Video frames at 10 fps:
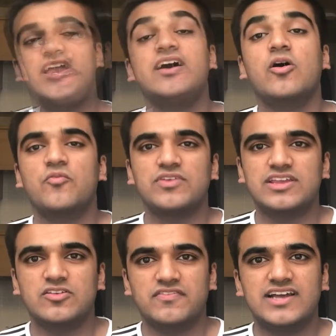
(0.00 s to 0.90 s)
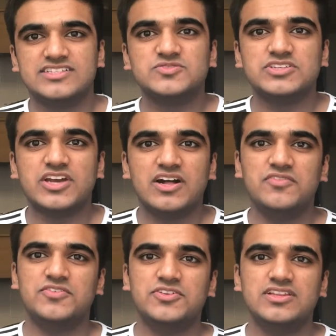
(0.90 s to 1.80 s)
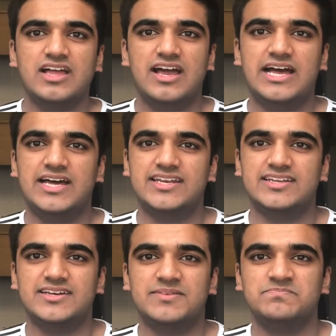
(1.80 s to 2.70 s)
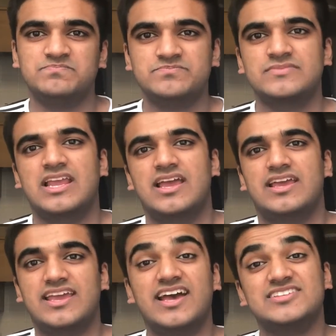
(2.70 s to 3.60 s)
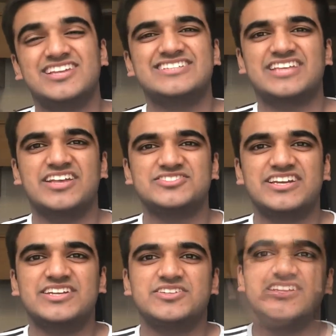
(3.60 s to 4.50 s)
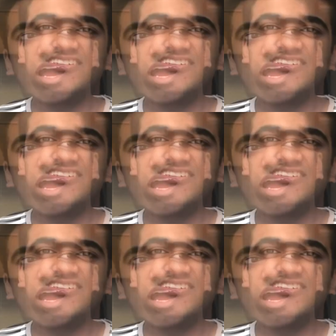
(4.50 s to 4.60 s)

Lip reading: So yeah, hopefully you'll find this video helpful and yeah, so let's get straight into this.